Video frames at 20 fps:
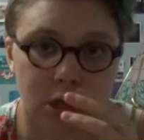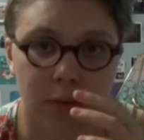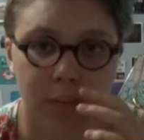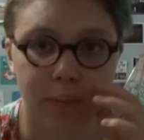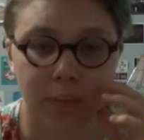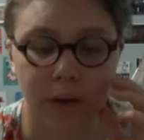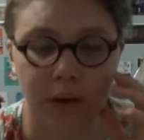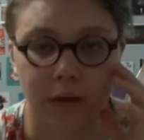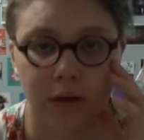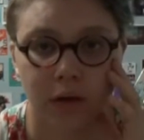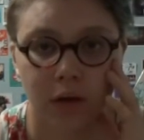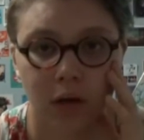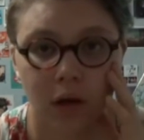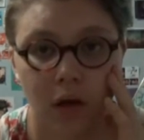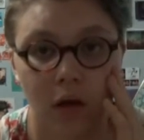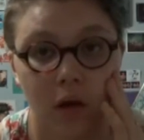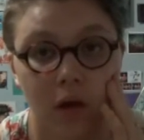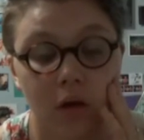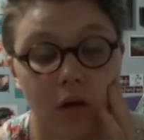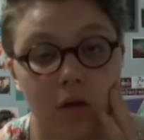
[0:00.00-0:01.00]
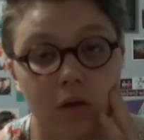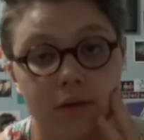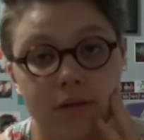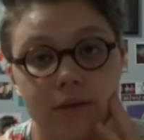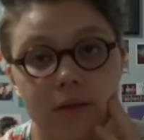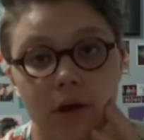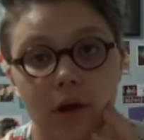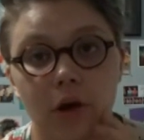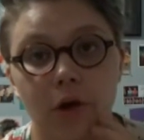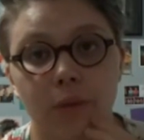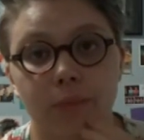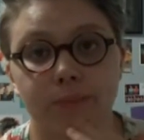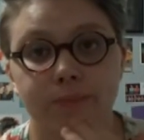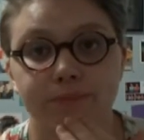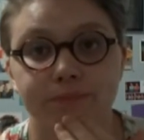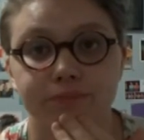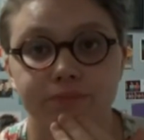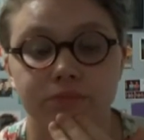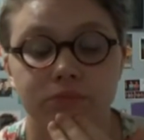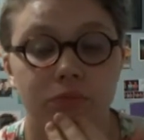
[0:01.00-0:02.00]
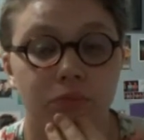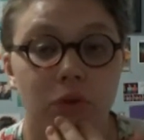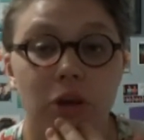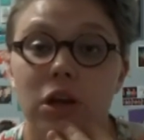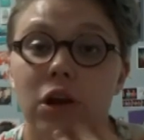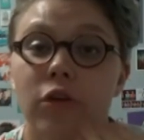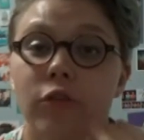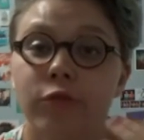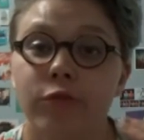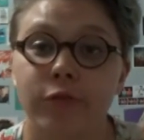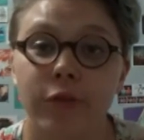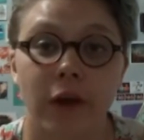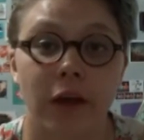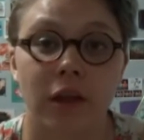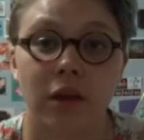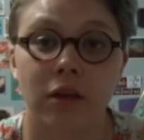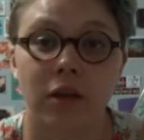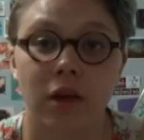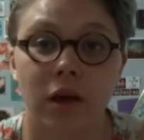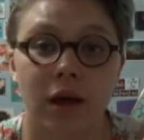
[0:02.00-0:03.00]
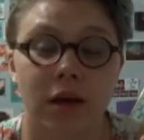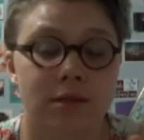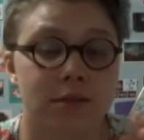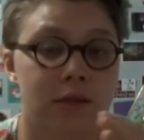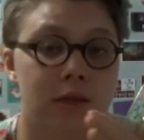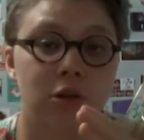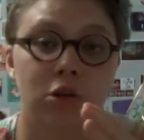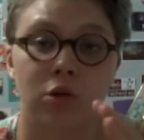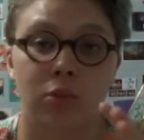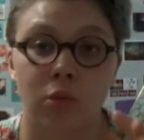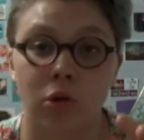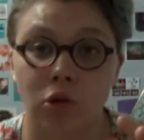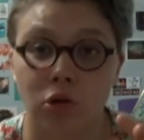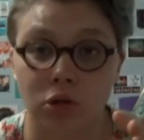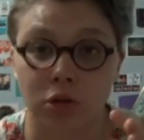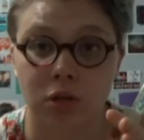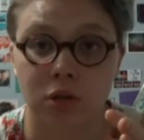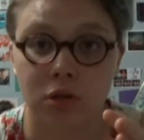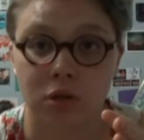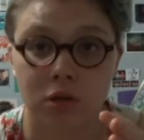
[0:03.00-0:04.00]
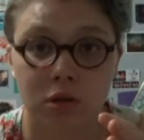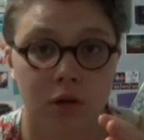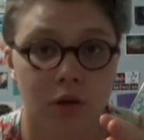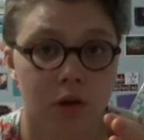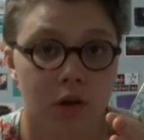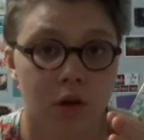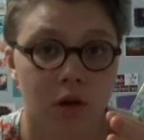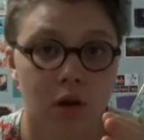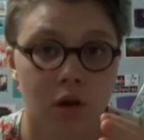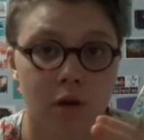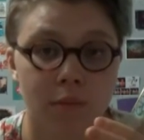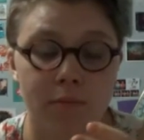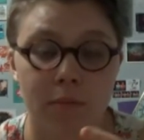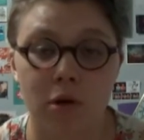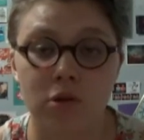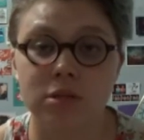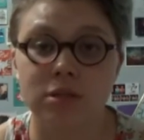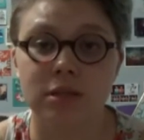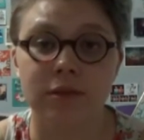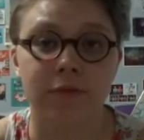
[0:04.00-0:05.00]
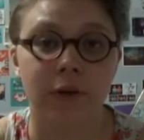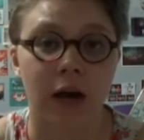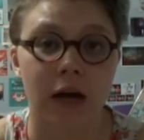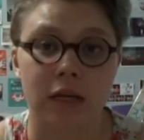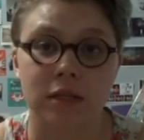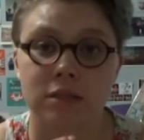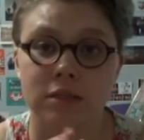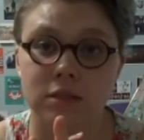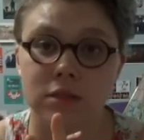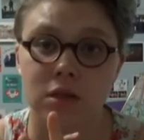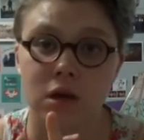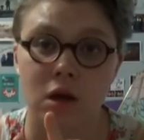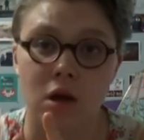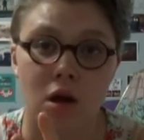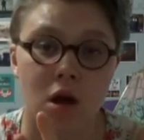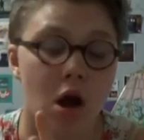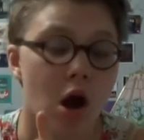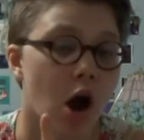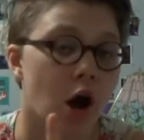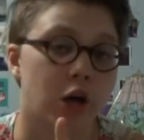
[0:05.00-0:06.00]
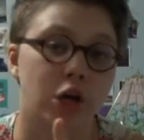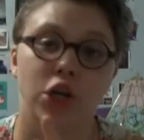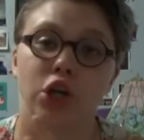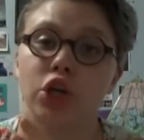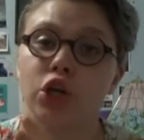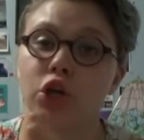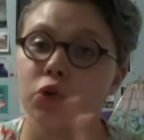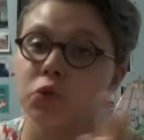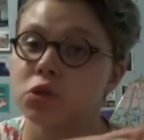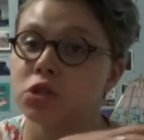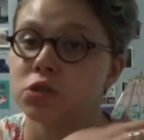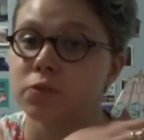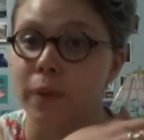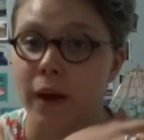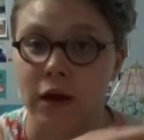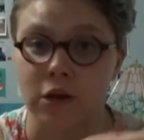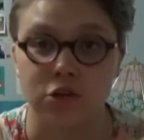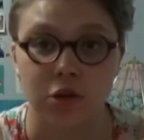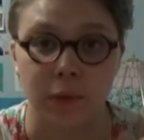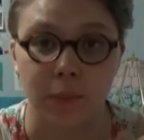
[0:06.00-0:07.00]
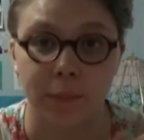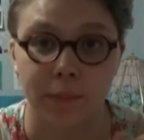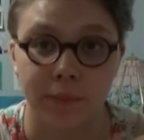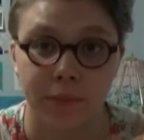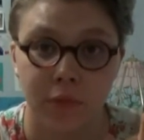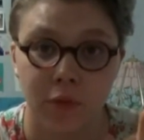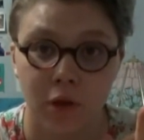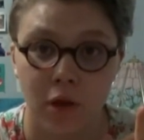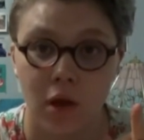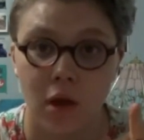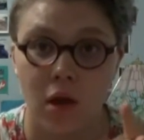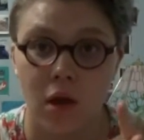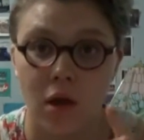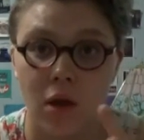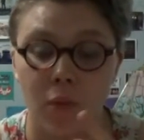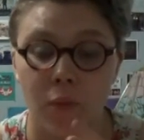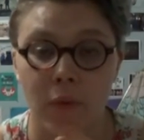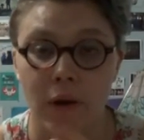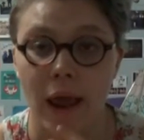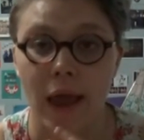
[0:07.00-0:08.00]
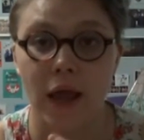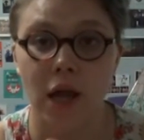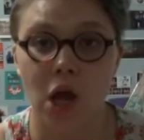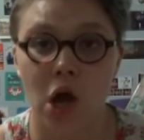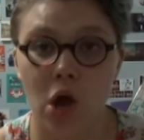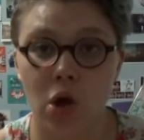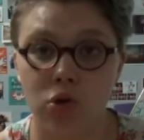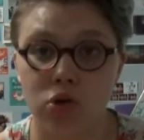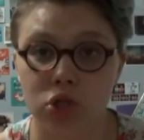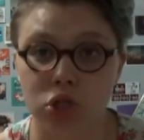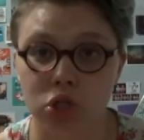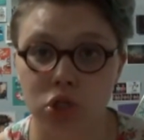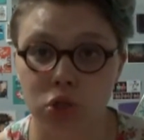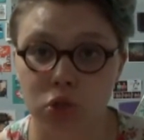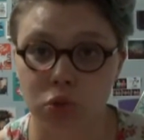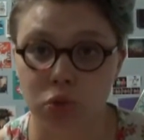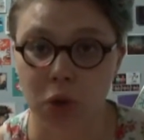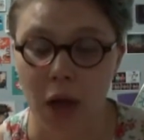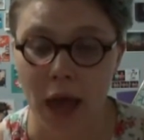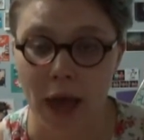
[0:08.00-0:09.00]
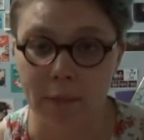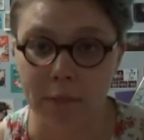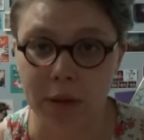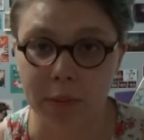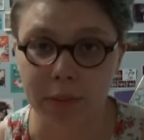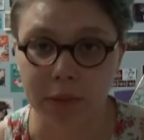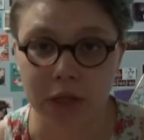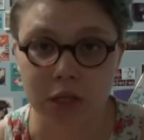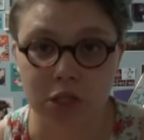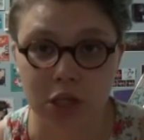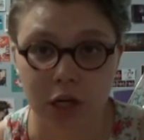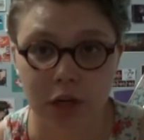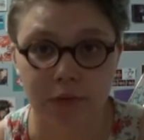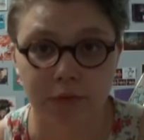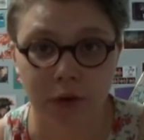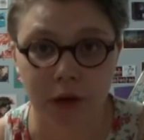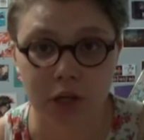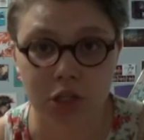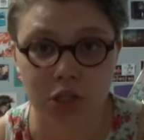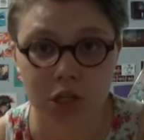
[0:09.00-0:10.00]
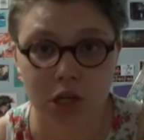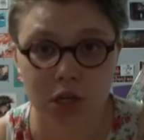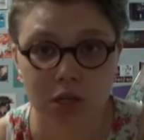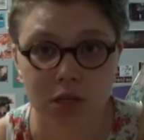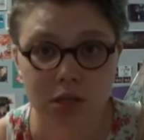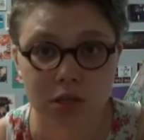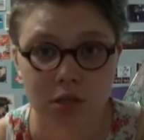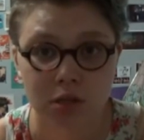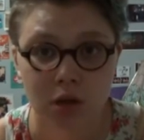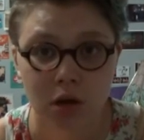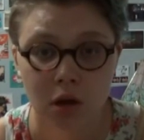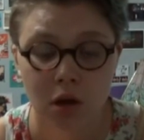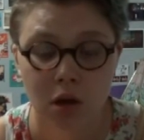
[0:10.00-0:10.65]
But so we don't fit a single mold. Most of us are on a huge spectrum. When I go to hemiplegia conventions,